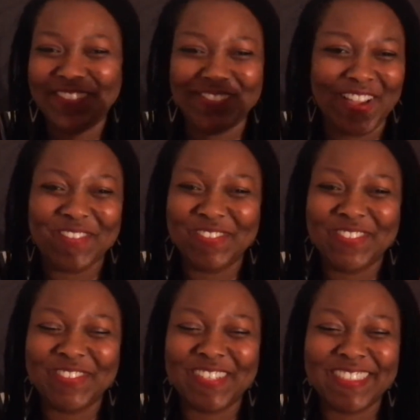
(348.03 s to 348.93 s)
have
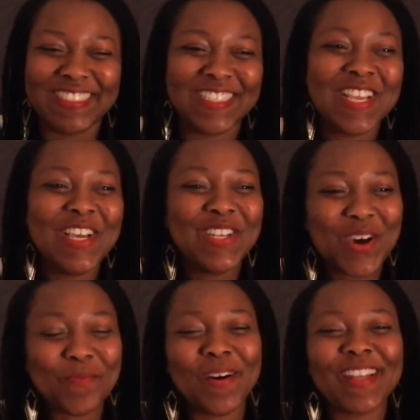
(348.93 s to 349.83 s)
to raise this.
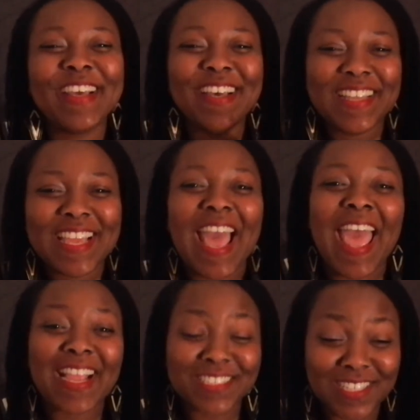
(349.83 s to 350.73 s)
No, but
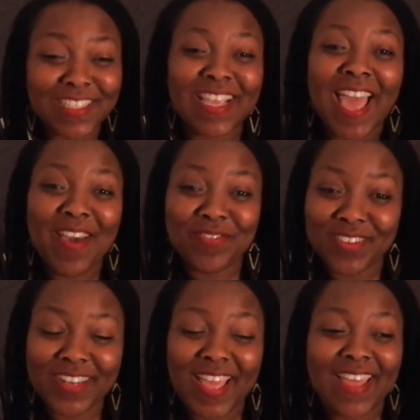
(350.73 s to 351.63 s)
actually
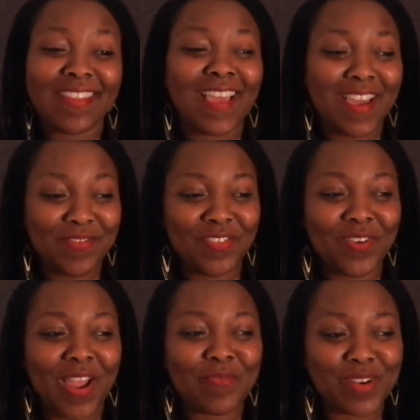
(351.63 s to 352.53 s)
after that,
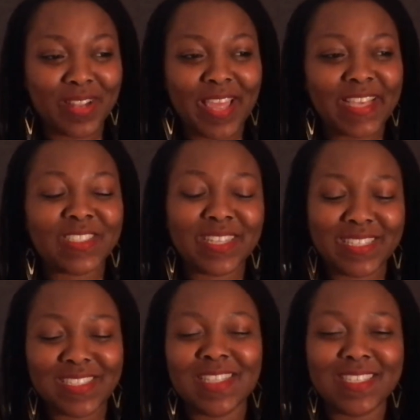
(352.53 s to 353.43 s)
after I realized,
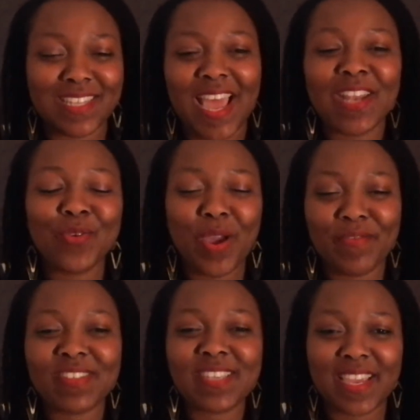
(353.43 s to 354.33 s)
listen, I do
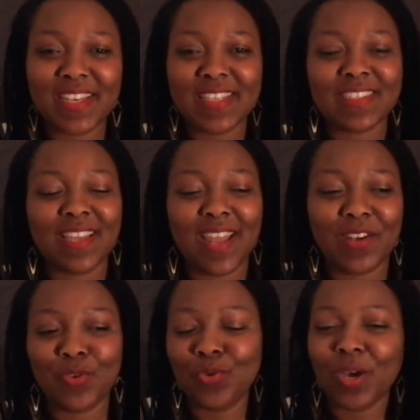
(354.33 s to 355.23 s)
have a say in this, and I
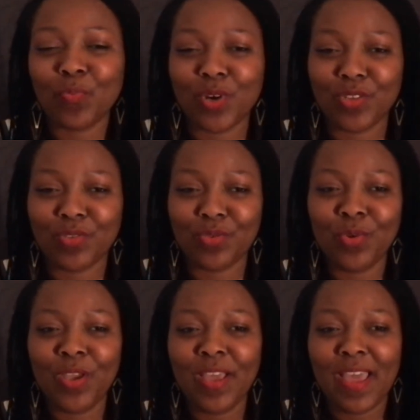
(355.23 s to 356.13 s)
do not want to
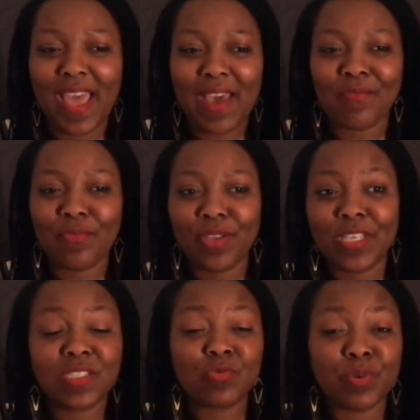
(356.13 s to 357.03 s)
have
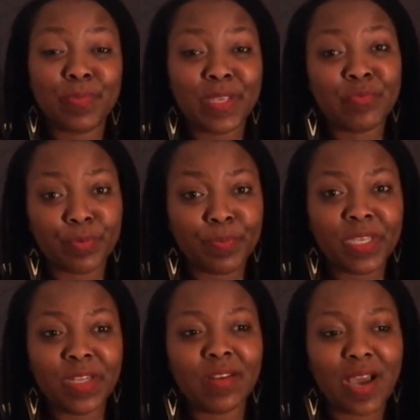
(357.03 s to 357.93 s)
history being
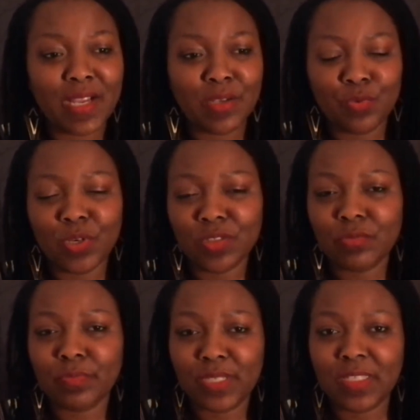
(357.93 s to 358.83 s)
repeated. I do want
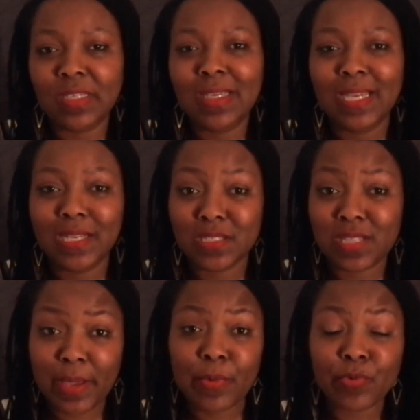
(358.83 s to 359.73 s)
to be in a
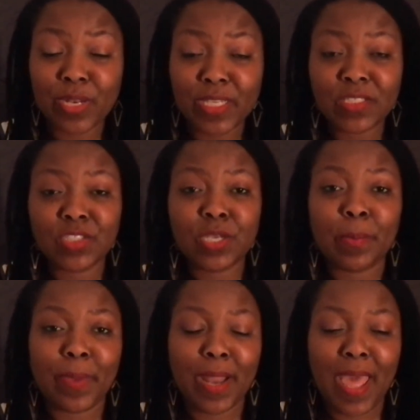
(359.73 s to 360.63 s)
stable
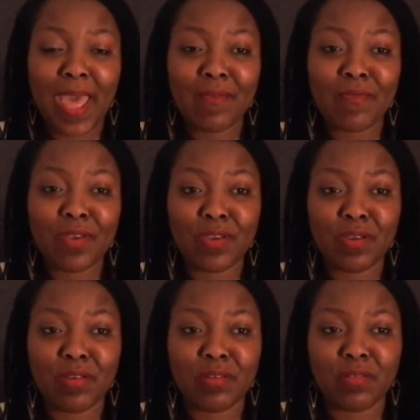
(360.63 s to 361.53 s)
relationship and have
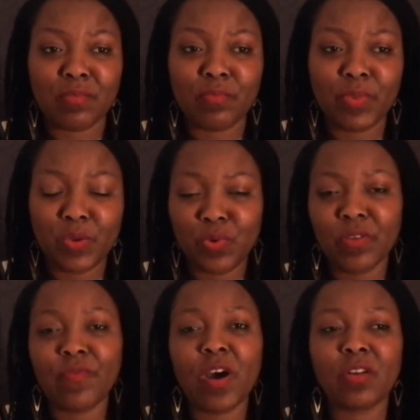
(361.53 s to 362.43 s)
be with
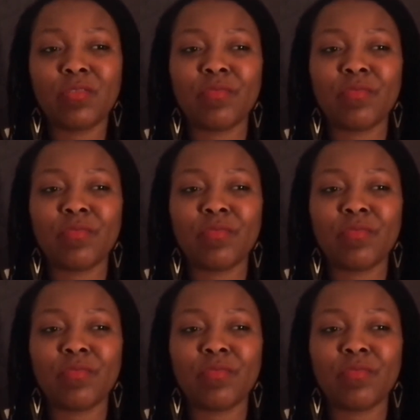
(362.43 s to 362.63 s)
the father